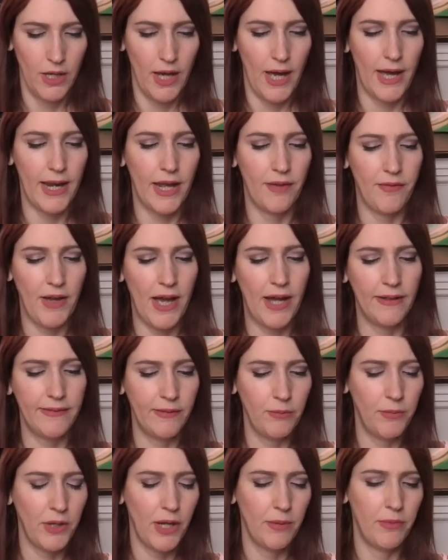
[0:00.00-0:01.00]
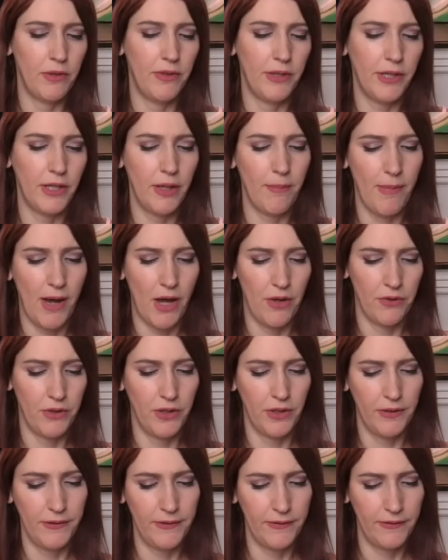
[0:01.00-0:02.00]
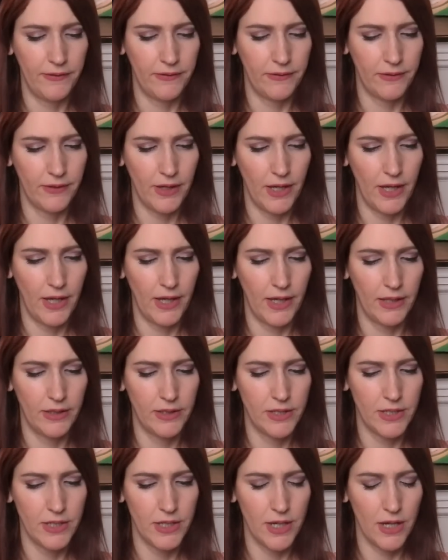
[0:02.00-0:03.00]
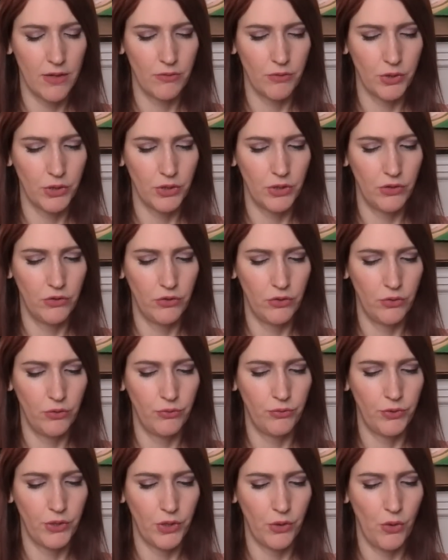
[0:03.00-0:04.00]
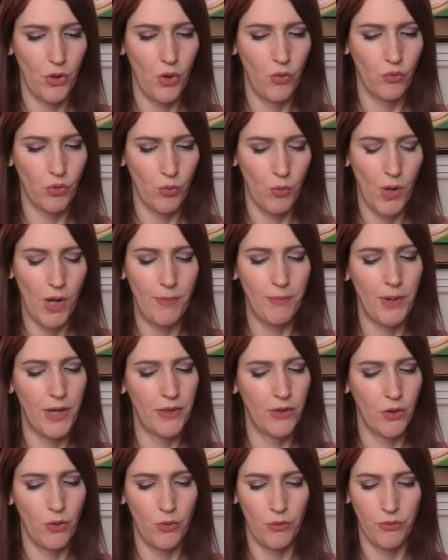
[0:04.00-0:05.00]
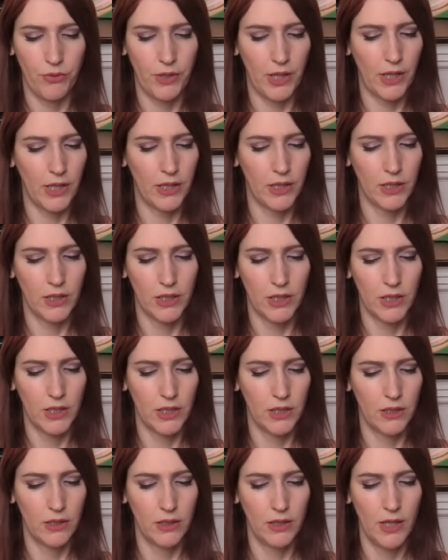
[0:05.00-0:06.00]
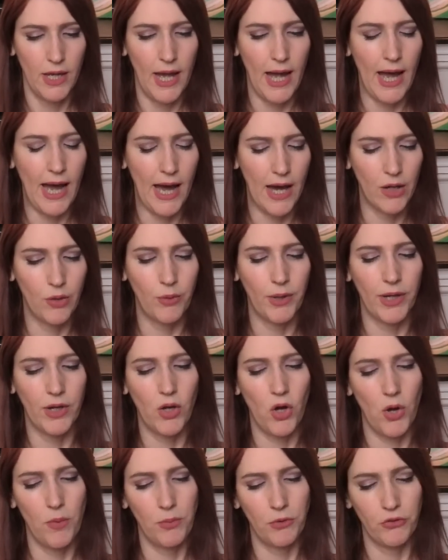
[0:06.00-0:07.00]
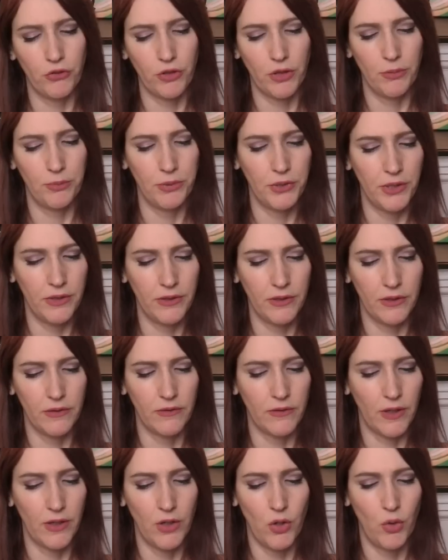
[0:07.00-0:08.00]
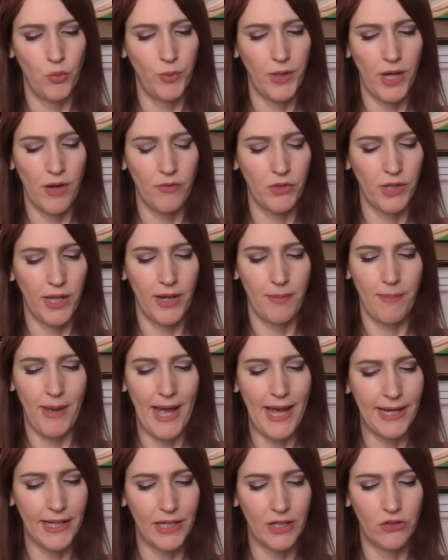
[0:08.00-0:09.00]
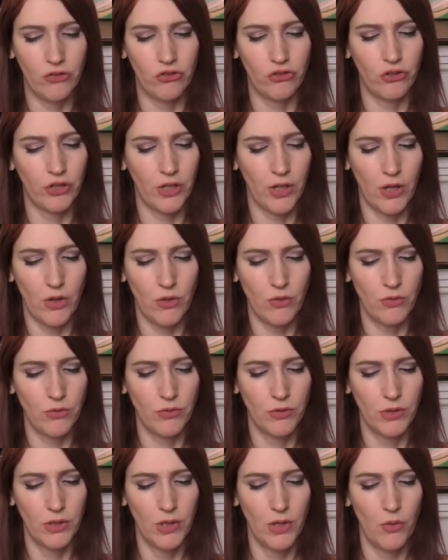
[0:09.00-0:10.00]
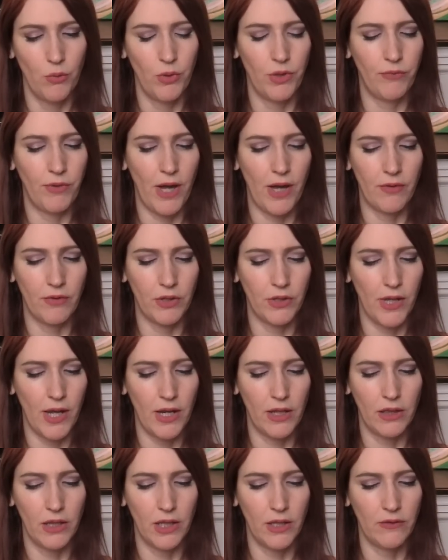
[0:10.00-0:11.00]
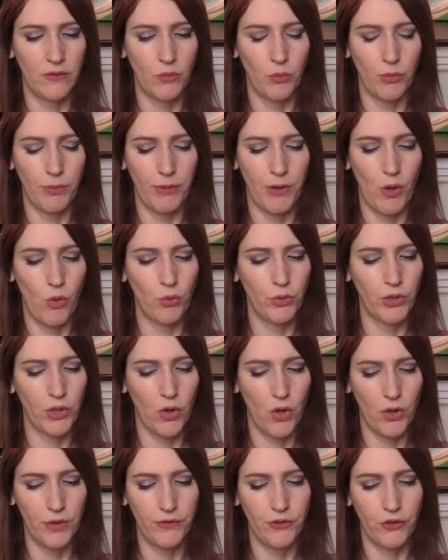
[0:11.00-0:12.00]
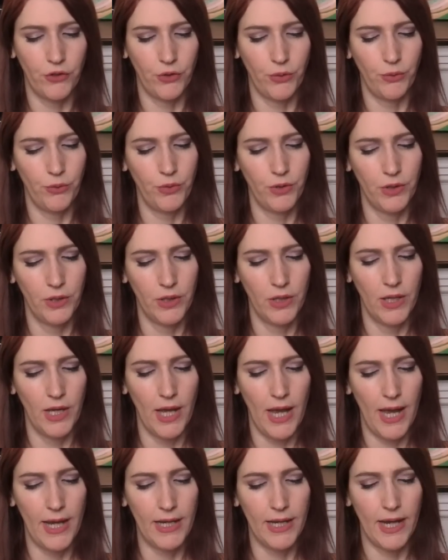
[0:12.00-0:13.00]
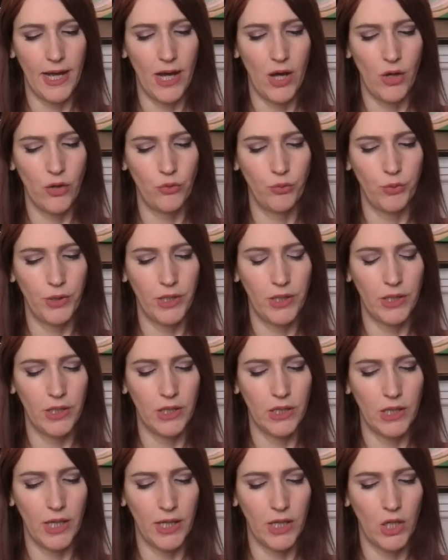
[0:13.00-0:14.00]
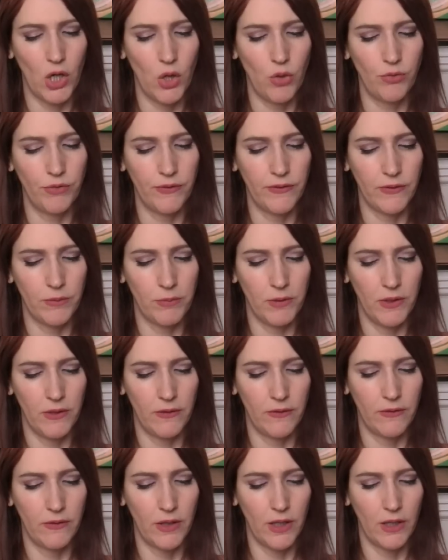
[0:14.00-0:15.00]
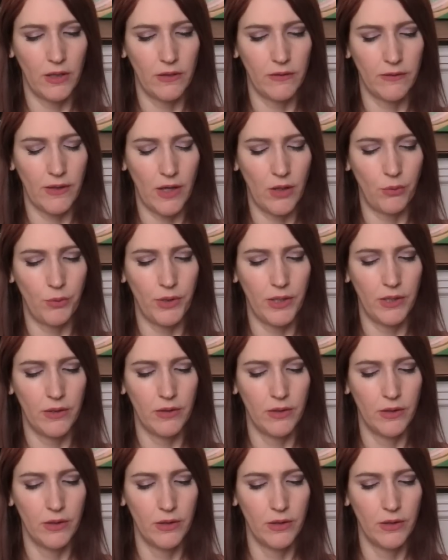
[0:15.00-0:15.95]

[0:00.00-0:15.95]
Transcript: And I've had some time to think about this, and I really do feel overwhelmed by the whole thing. How do I accomplish and complete this? I know we have a lot of baggage, you know? We've had a lot of things that we've been holding on to and how do we let go of some of these things? How do we,